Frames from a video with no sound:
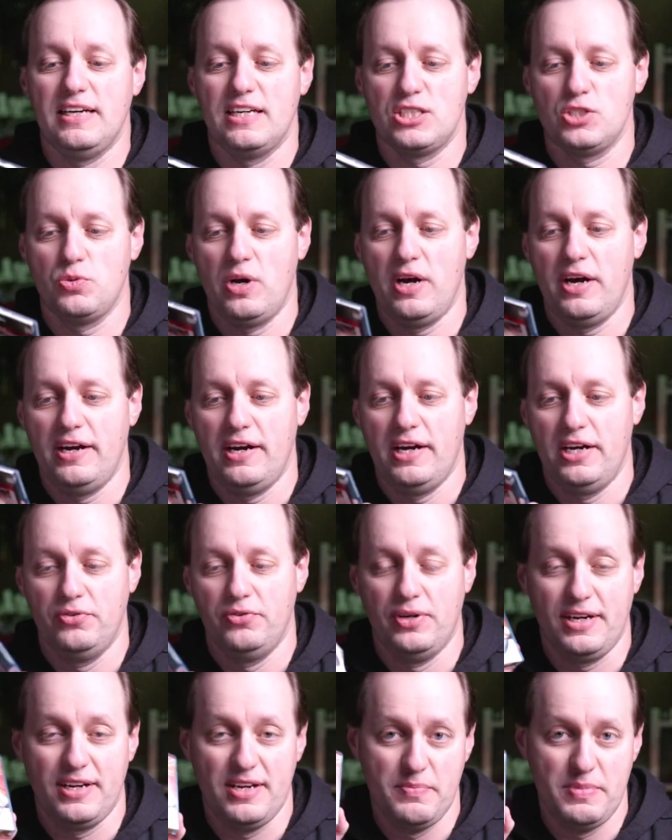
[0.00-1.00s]
that's why I
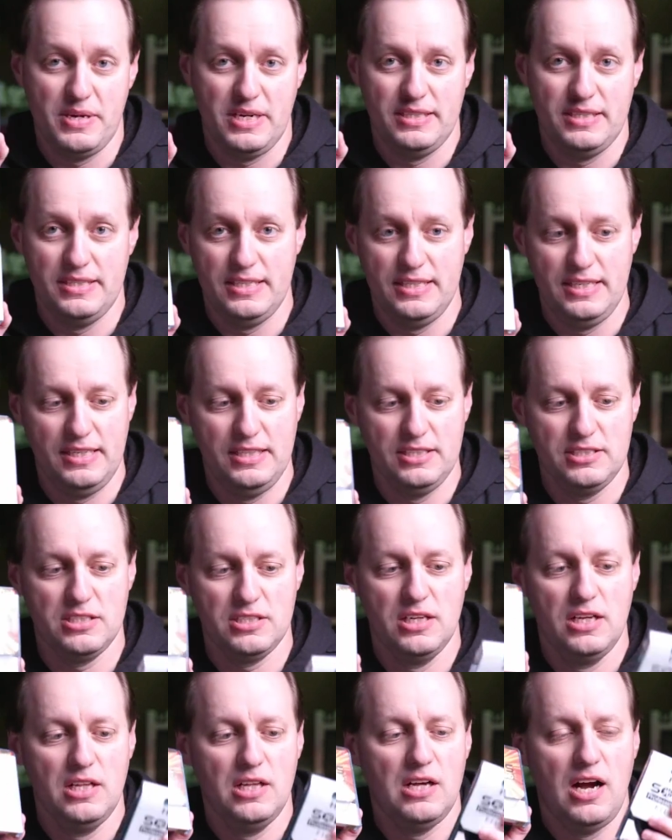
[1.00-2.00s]
recommend these.
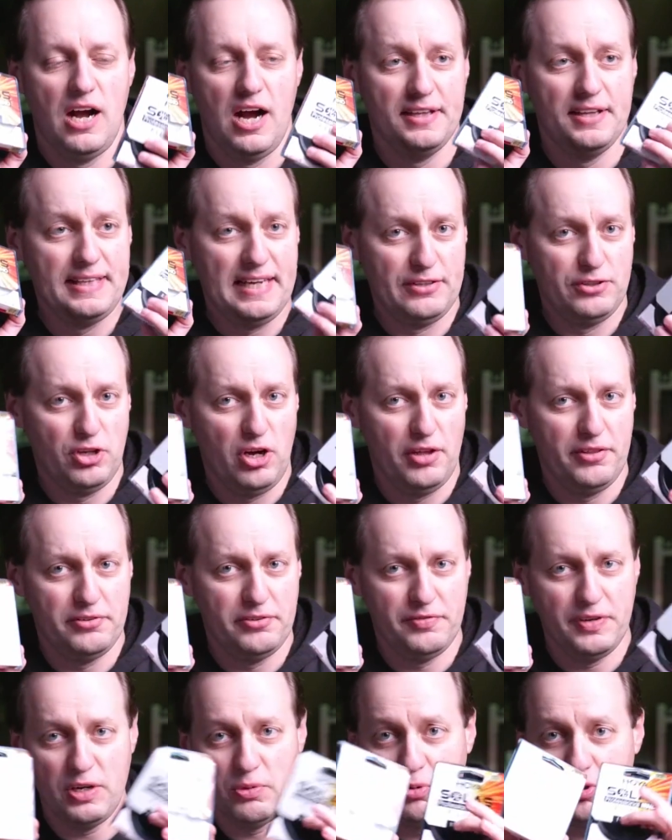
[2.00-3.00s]
Uh, now the other
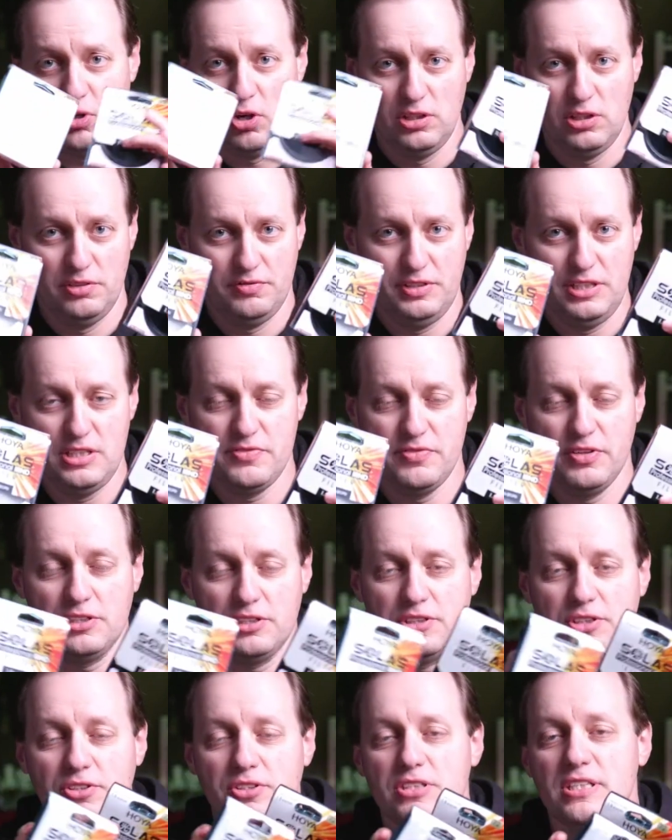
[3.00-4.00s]
thing with all of these
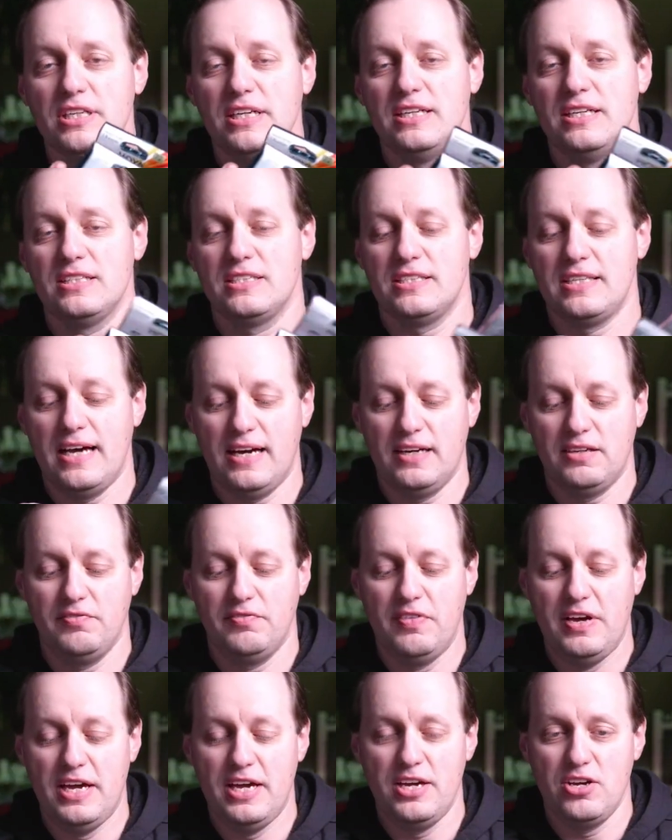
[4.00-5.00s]
filters is that
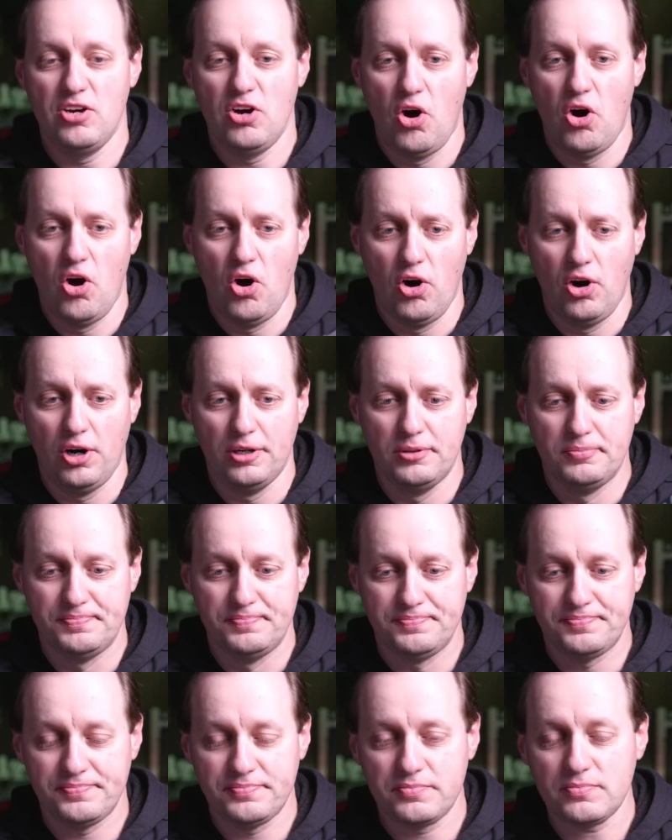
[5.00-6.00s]
they are
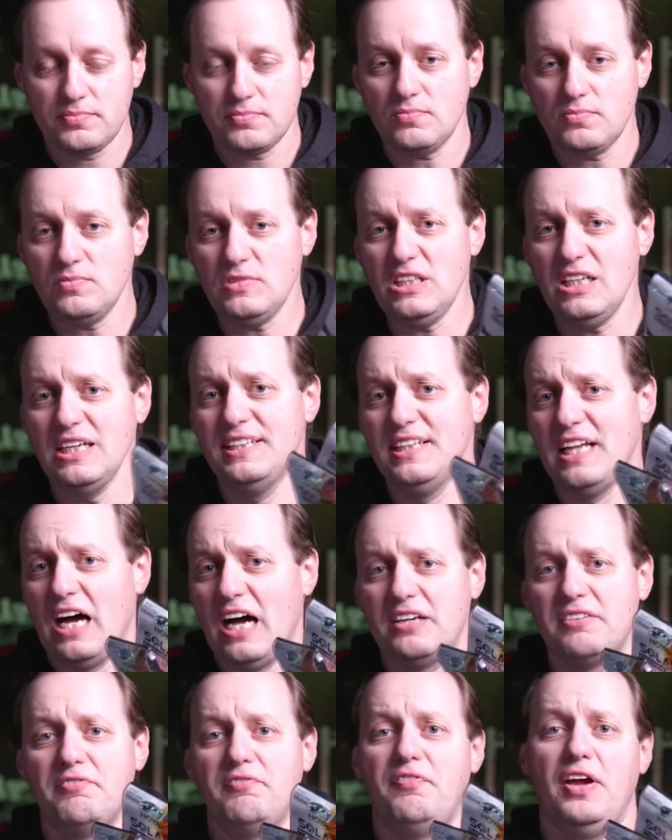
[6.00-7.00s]

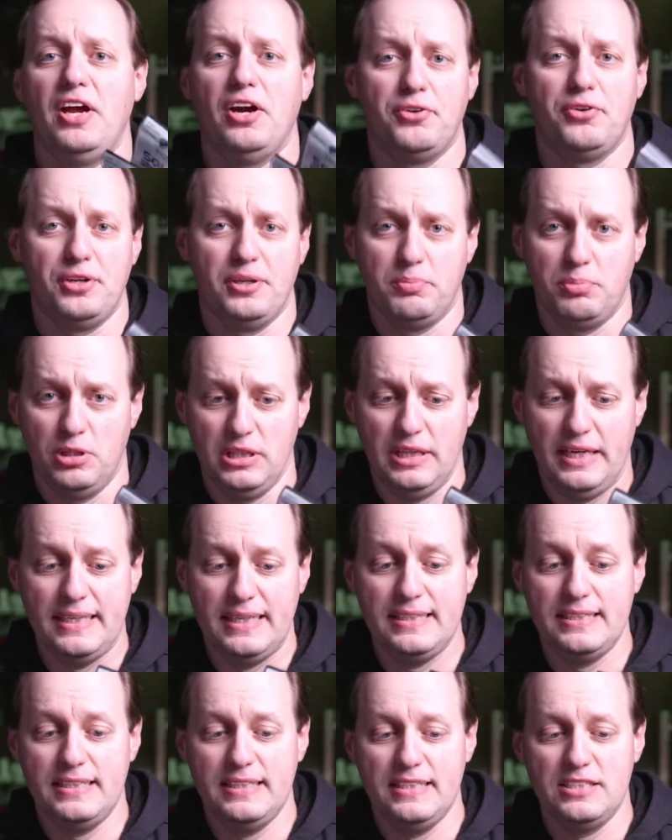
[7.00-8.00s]
not variable
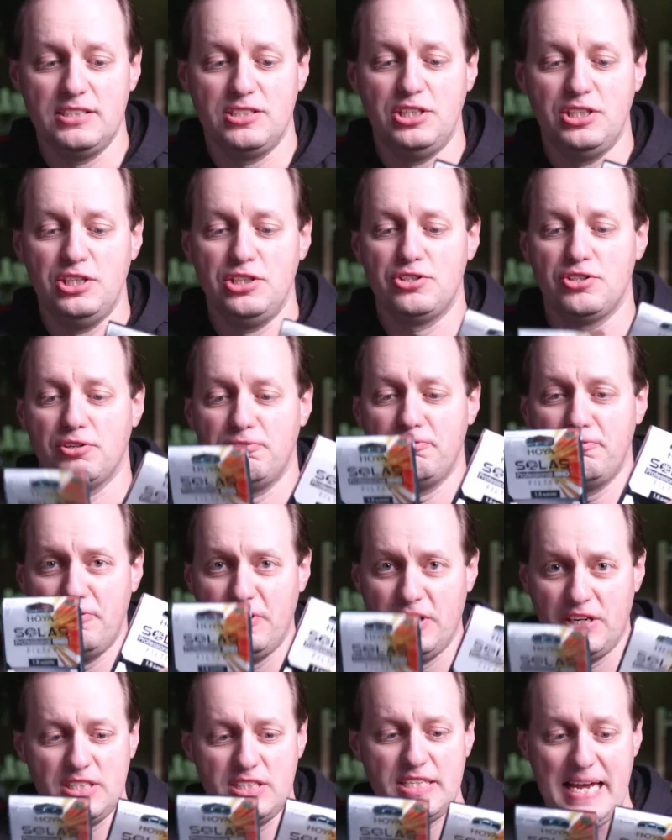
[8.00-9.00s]
NDs. These are
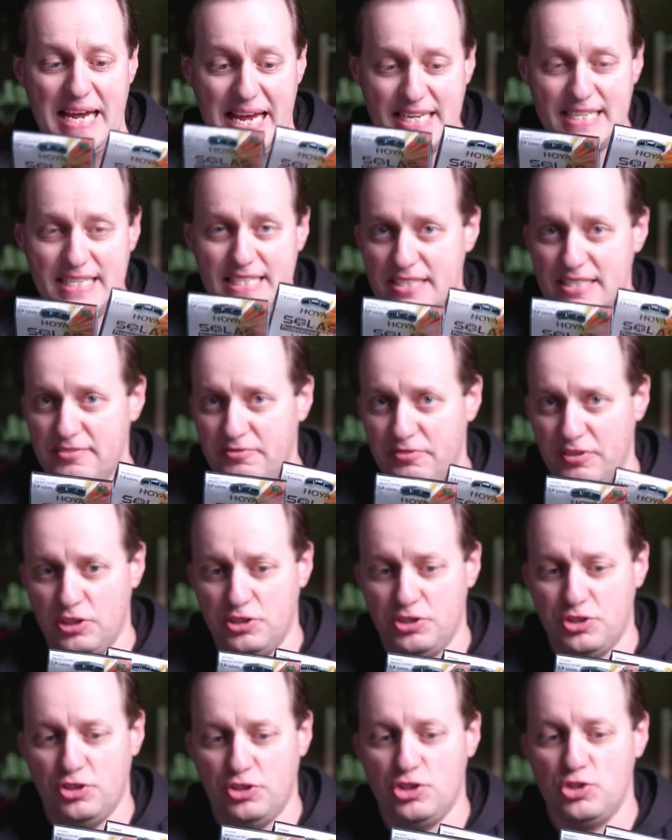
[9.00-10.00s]
fixed ND
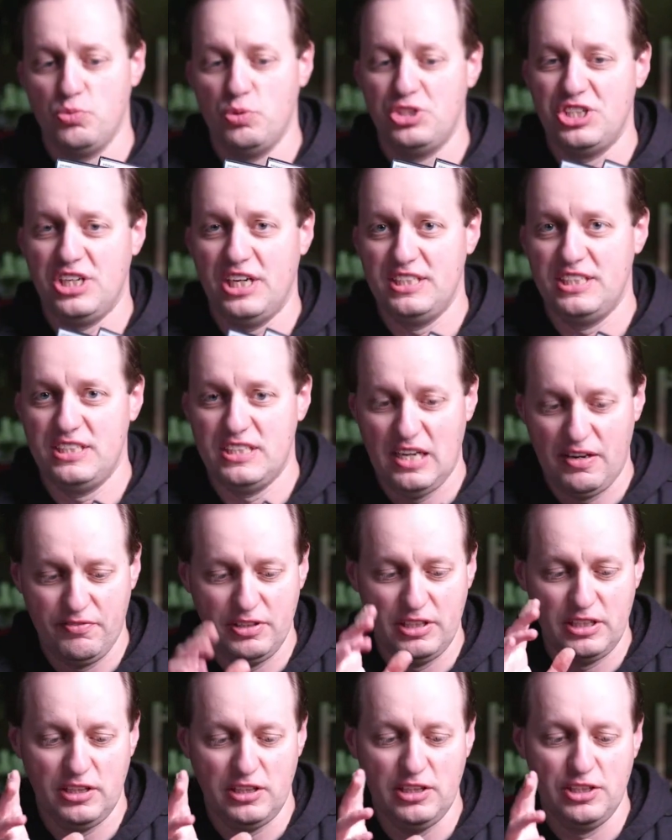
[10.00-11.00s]
filters, which I
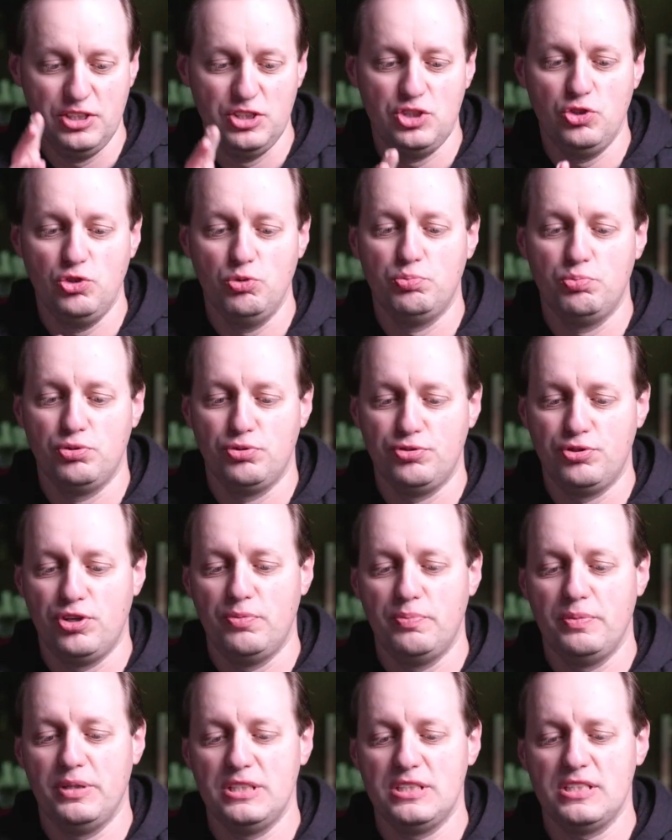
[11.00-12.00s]
definitely do prefer
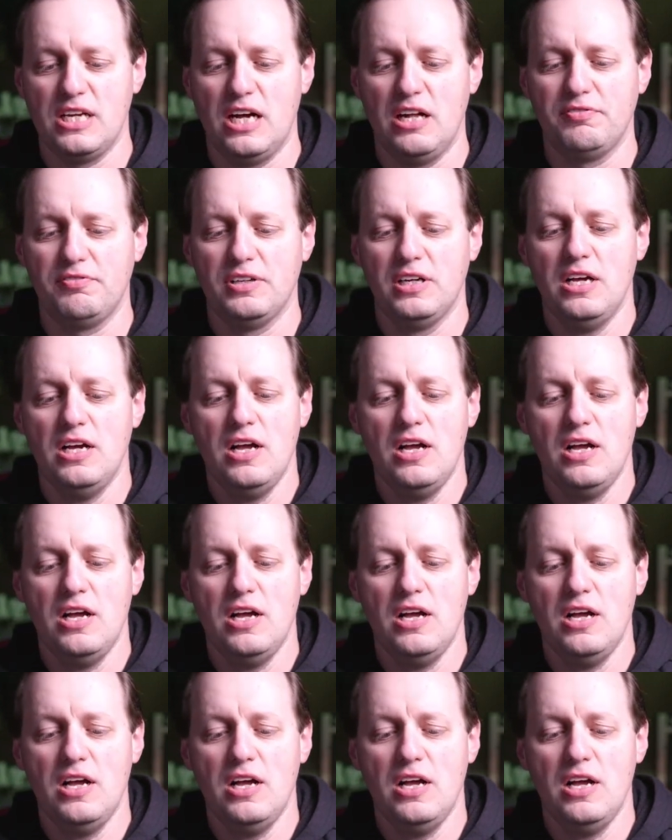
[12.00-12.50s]
myself.